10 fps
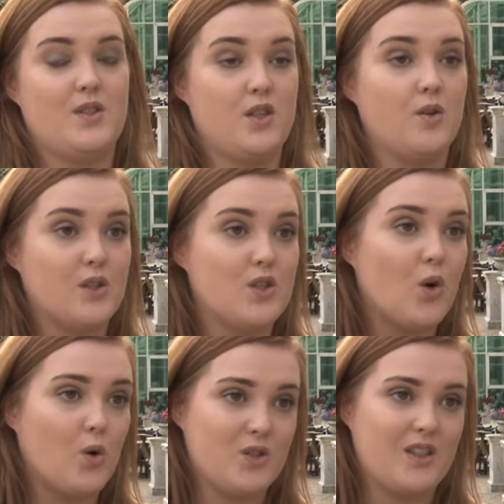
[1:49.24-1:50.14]
doing
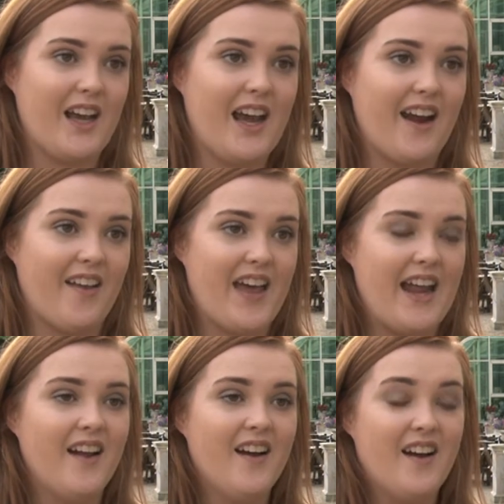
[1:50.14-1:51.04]
social care, and
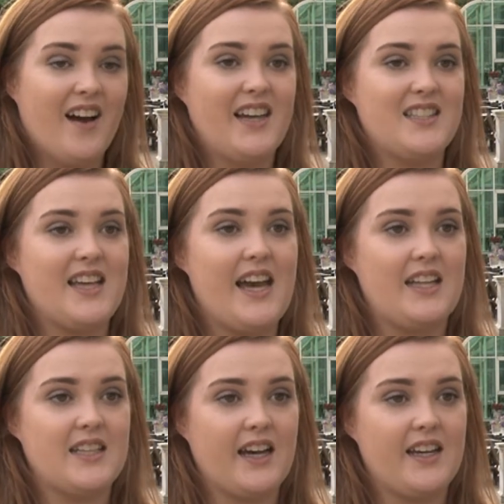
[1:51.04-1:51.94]
then I
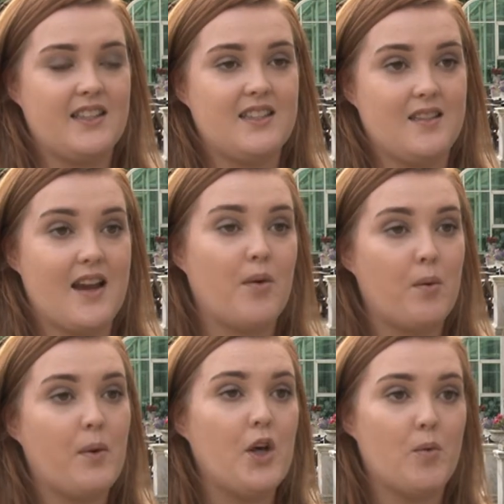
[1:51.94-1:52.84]
said I'd start
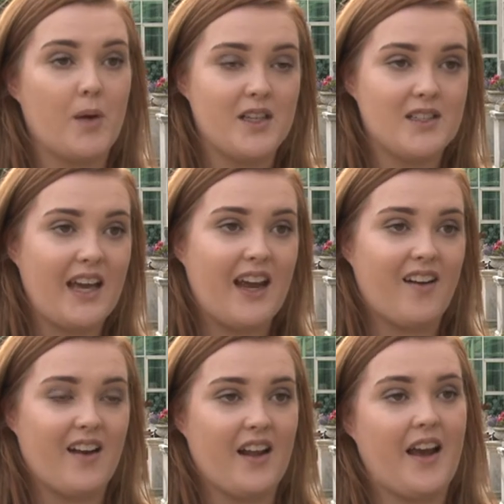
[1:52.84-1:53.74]
with Bluebird
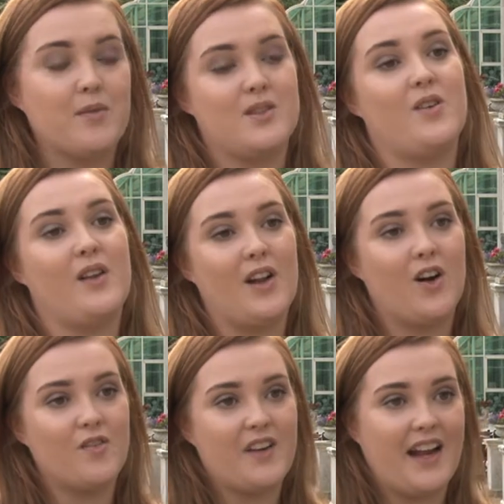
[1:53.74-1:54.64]
Care, and I absolutely
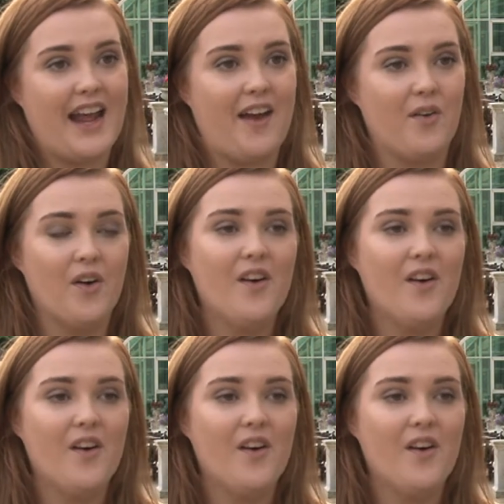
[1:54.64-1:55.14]
love it now.